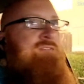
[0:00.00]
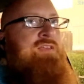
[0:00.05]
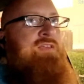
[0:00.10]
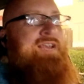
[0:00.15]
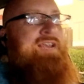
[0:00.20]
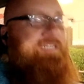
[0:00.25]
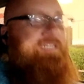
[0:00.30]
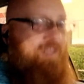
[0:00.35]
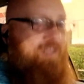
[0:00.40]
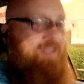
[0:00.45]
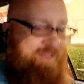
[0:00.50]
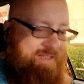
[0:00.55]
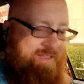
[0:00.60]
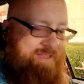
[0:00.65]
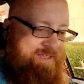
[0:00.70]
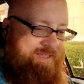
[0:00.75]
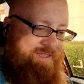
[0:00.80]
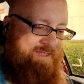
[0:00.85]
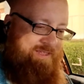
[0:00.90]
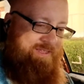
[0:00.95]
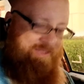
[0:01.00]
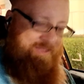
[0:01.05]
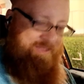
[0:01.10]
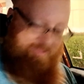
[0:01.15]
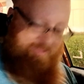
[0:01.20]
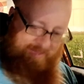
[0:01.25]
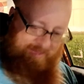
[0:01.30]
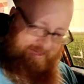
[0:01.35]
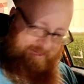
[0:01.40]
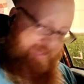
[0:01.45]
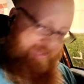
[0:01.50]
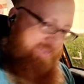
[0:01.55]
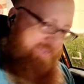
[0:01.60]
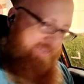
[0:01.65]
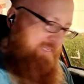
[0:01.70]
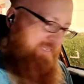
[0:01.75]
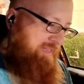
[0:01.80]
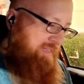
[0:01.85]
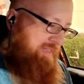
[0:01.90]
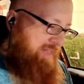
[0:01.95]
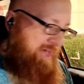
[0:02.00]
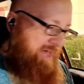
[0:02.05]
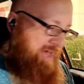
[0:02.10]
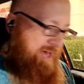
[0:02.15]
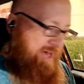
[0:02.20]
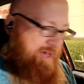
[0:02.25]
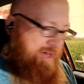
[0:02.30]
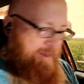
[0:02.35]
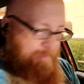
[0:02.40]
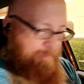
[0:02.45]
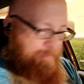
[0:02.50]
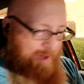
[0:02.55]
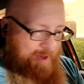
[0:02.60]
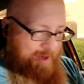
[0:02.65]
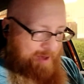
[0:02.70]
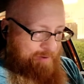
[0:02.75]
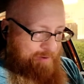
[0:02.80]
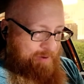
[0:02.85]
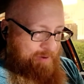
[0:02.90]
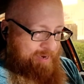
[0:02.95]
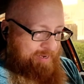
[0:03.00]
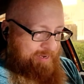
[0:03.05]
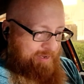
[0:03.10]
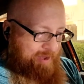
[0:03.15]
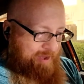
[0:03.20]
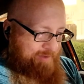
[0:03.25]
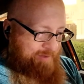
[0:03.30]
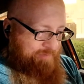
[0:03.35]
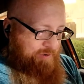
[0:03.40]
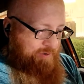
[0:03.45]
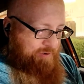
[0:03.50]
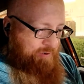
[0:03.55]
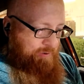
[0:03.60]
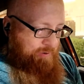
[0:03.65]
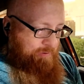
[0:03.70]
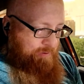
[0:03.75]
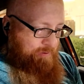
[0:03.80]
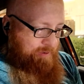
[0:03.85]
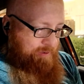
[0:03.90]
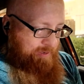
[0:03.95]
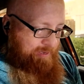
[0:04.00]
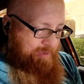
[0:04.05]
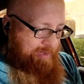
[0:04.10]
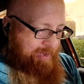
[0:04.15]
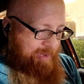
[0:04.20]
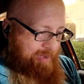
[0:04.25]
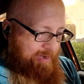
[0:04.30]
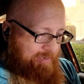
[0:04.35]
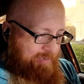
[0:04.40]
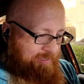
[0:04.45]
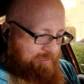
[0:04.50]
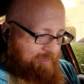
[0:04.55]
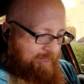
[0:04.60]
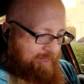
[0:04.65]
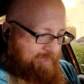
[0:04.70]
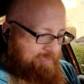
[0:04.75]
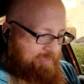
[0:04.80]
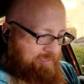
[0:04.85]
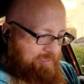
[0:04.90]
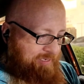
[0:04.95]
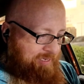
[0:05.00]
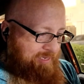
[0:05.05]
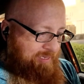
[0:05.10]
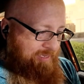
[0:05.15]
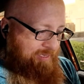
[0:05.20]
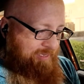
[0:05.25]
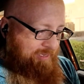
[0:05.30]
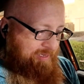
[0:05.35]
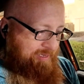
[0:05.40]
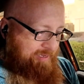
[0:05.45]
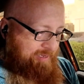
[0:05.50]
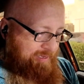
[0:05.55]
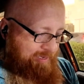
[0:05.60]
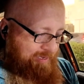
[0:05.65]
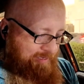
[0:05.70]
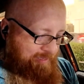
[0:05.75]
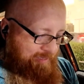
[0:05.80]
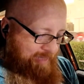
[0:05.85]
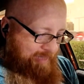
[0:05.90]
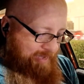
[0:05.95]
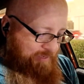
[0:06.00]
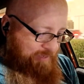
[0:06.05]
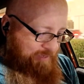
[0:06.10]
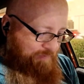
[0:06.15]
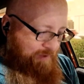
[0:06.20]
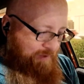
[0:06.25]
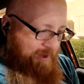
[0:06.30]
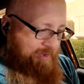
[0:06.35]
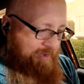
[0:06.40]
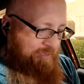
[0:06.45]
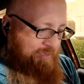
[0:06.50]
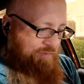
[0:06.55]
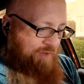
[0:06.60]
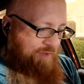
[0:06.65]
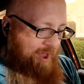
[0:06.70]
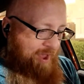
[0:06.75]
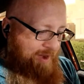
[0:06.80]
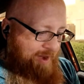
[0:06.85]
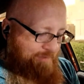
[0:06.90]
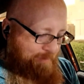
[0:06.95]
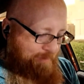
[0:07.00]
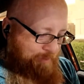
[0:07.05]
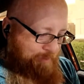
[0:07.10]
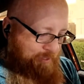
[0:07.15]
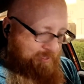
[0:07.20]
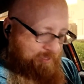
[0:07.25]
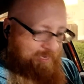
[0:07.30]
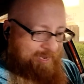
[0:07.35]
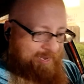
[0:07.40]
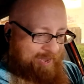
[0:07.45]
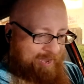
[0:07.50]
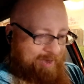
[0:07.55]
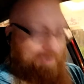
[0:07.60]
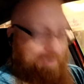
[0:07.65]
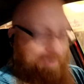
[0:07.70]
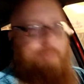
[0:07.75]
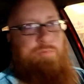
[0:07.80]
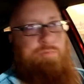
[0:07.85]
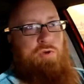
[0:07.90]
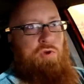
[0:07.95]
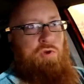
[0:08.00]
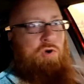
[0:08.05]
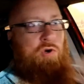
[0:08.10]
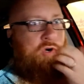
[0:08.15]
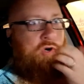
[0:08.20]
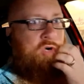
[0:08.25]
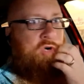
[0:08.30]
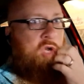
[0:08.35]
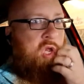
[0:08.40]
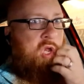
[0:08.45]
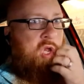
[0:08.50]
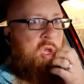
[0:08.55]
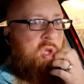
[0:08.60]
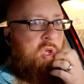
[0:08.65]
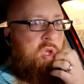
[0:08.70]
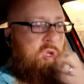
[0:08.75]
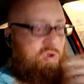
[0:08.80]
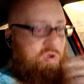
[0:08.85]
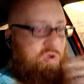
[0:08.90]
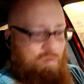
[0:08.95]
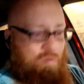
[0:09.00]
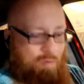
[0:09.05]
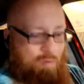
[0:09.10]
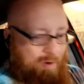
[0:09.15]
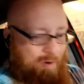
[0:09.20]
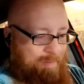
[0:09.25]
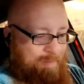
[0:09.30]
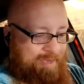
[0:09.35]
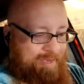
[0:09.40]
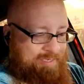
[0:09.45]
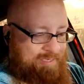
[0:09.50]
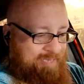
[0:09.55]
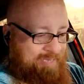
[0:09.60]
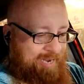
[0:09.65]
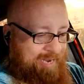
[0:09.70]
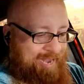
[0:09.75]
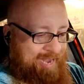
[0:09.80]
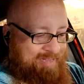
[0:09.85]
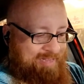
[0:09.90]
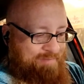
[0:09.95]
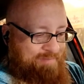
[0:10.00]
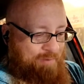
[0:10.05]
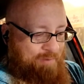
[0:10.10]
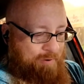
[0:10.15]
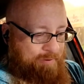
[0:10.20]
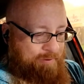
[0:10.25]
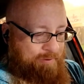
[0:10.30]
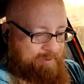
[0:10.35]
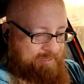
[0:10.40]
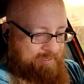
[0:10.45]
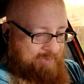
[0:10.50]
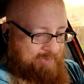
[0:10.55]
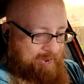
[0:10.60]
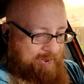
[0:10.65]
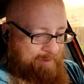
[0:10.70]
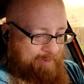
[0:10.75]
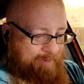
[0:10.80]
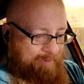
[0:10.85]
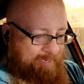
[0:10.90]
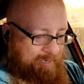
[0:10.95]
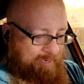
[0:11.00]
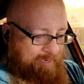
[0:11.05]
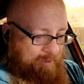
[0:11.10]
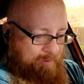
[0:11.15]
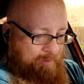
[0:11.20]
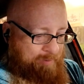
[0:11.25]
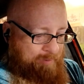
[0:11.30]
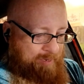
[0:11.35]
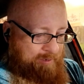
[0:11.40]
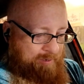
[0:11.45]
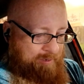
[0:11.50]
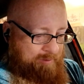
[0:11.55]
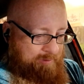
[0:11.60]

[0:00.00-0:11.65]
it's a lot of moderating you have to do, and it's less fun. It's fine if I'm just sitting at a computer or I'm like sitting at the phone. It's not a big deal, but